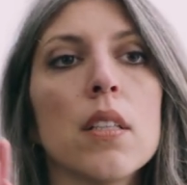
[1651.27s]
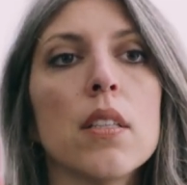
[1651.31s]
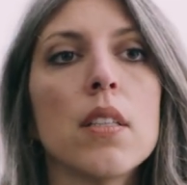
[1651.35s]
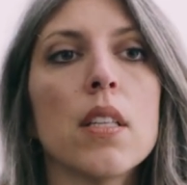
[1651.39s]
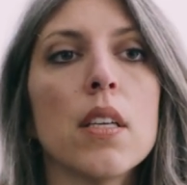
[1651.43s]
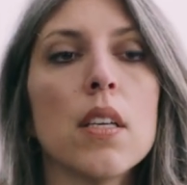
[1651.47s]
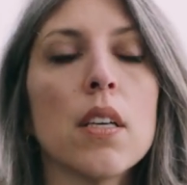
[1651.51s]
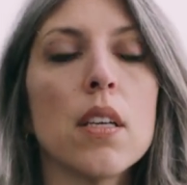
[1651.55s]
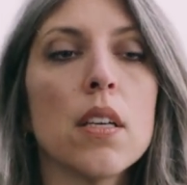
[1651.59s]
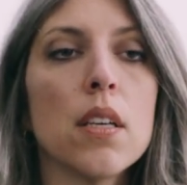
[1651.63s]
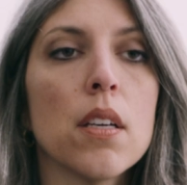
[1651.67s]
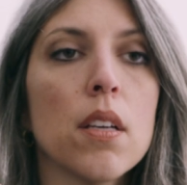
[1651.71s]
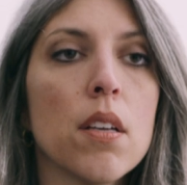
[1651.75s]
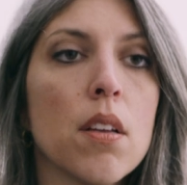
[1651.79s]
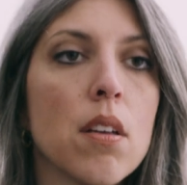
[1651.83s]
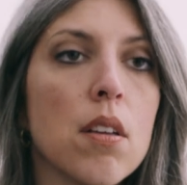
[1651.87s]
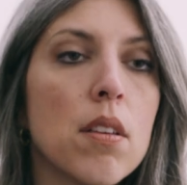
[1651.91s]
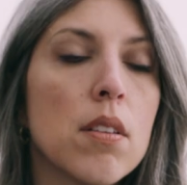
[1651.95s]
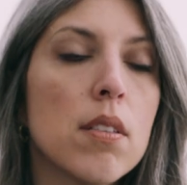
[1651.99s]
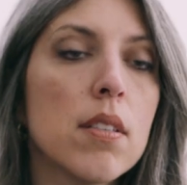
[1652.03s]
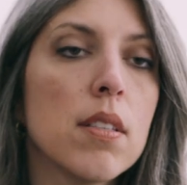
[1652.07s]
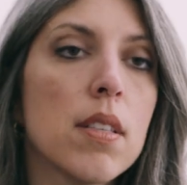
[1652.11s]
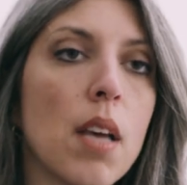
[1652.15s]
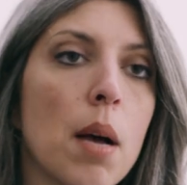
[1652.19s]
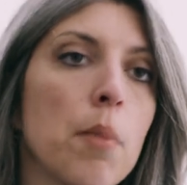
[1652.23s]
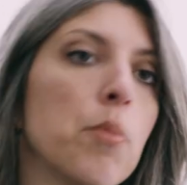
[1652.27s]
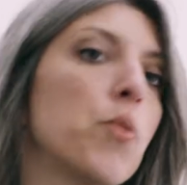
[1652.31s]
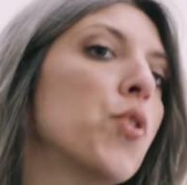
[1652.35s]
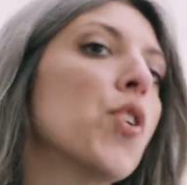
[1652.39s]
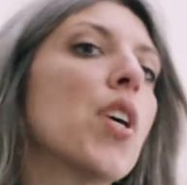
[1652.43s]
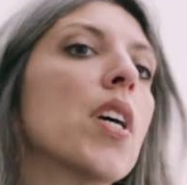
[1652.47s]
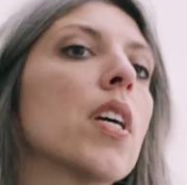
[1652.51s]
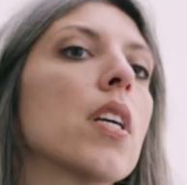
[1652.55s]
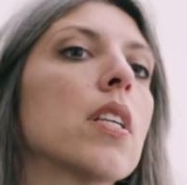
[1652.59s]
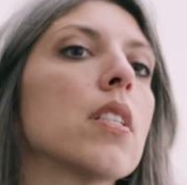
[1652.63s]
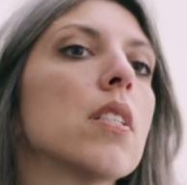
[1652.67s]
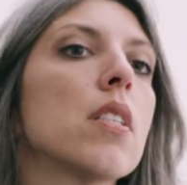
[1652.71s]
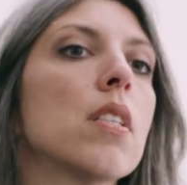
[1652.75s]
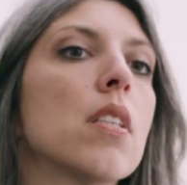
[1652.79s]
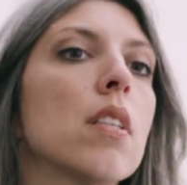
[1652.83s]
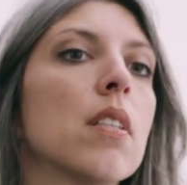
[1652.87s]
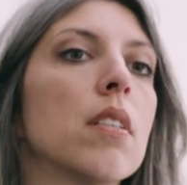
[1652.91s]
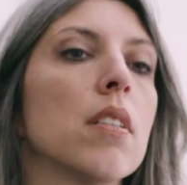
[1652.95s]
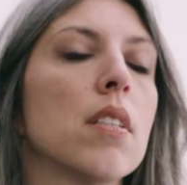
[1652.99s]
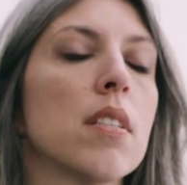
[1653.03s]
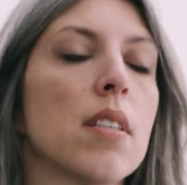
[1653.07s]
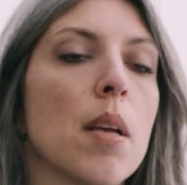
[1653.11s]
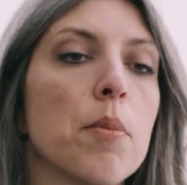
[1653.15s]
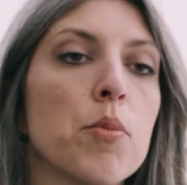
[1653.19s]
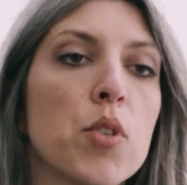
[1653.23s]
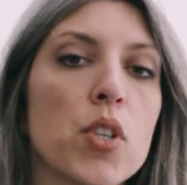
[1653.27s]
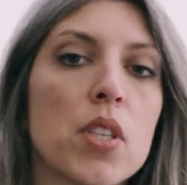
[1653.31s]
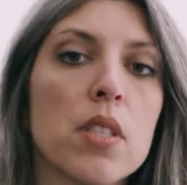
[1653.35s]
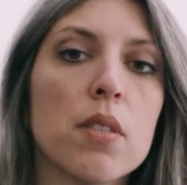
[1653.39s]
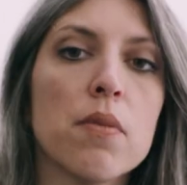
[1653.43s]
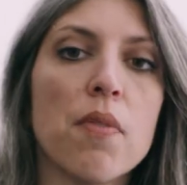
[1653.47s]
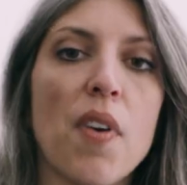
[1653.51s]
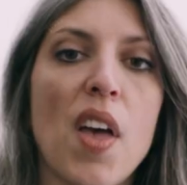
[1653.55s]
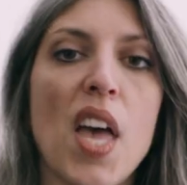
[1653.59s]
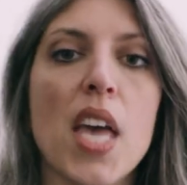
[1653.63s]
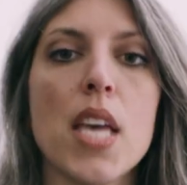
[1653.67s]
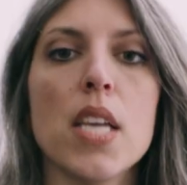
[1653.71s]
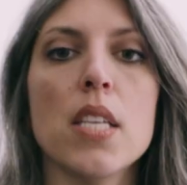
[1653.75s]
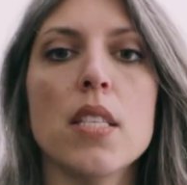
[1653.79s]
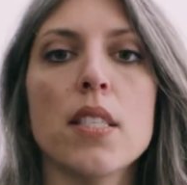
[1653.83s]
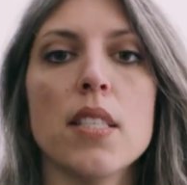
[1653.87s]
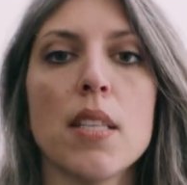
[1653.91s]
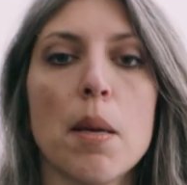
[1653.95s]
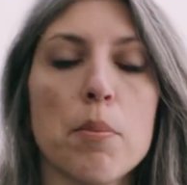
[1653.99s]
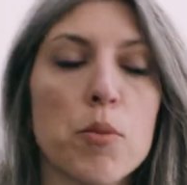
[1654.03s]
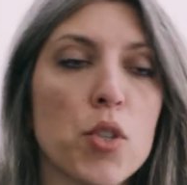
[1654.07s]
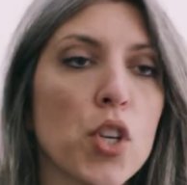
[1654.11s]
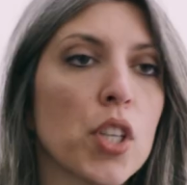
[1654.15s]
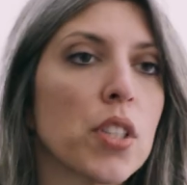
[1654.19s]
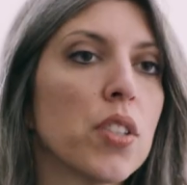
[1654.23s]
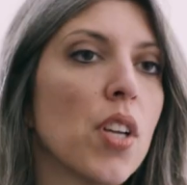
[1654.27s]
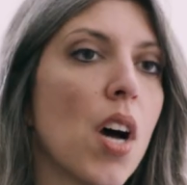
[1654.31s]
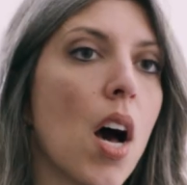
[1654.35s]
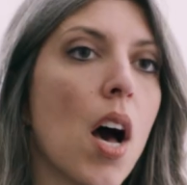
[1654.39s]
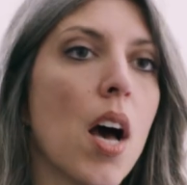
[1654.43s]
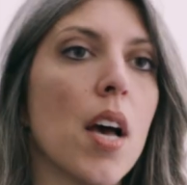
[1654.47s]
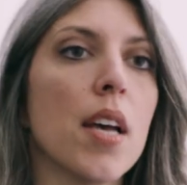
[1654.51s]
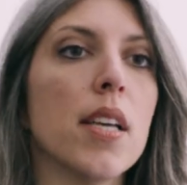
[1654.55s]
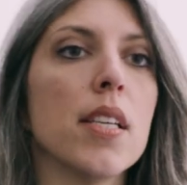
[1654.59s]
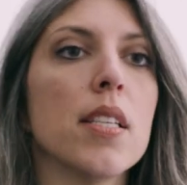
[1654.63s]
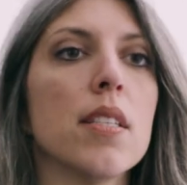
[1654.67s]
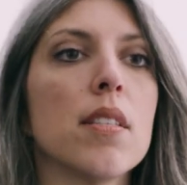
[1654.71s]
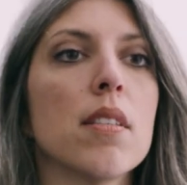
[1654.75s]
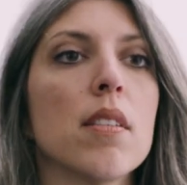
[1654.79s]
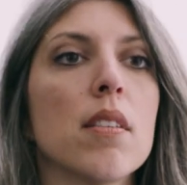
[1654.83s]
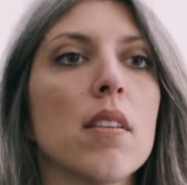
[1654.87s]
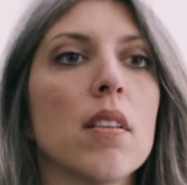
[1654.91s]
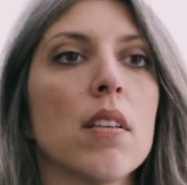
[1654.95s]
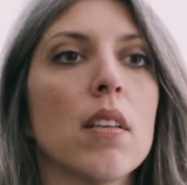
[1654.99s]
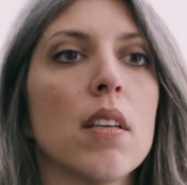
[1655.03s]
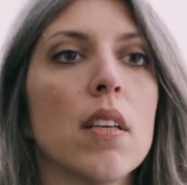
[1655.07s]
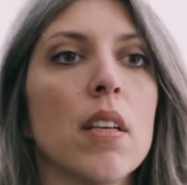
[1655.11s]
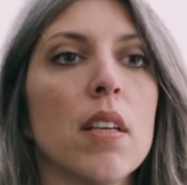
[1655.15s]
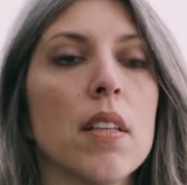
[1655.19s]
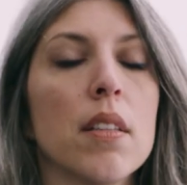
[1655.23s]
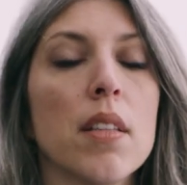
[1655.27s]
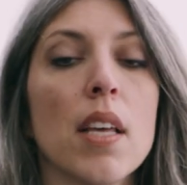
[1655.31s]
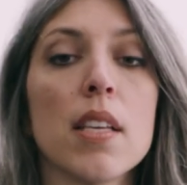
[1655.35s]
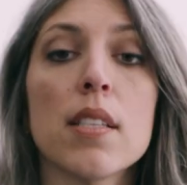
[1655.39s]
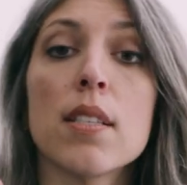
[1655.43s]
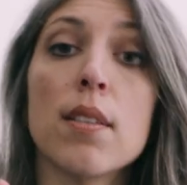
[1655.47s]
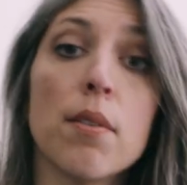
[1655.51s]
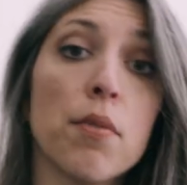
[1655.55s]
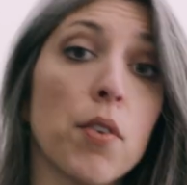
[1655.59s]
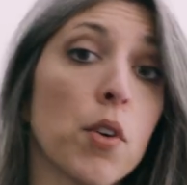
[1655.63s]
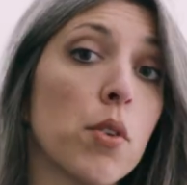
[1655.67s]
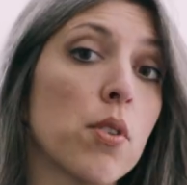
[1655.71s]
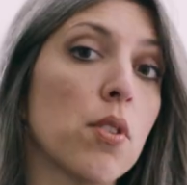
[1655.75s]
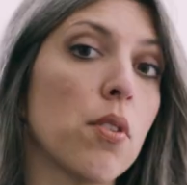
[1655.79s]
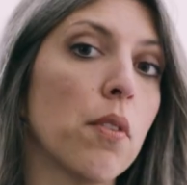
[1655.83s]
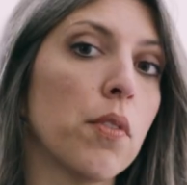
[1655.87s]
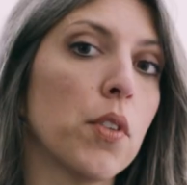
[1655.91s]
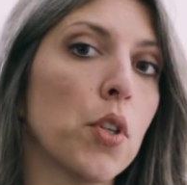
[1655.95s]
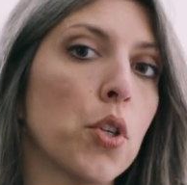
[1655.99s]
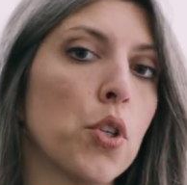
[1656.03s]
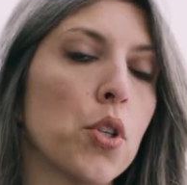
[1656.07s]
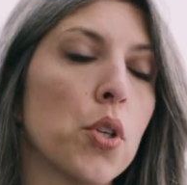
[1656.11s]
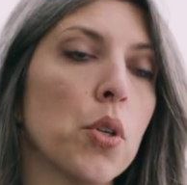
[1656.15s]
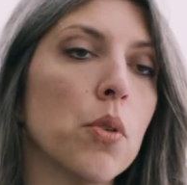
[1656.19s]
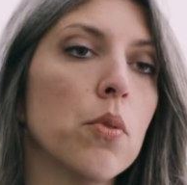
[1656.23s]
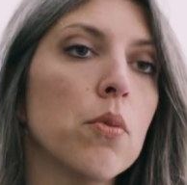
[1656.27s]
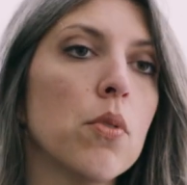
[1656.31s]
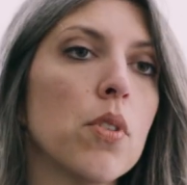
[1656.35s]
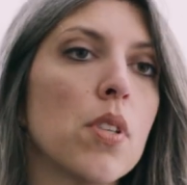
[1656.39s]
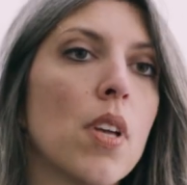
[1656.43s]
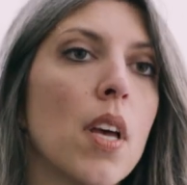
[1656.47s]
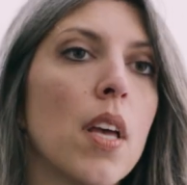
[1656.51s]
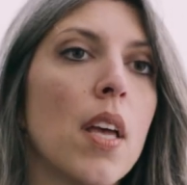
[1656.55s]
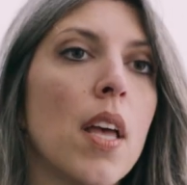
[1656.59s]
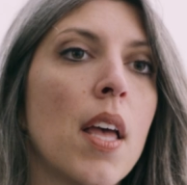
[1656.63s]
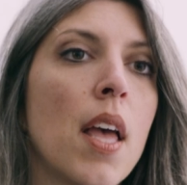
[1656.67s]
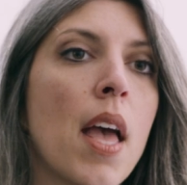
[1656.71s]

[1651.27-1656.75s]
the subject, subject's face, subject eyes, that's the focus of the shoot.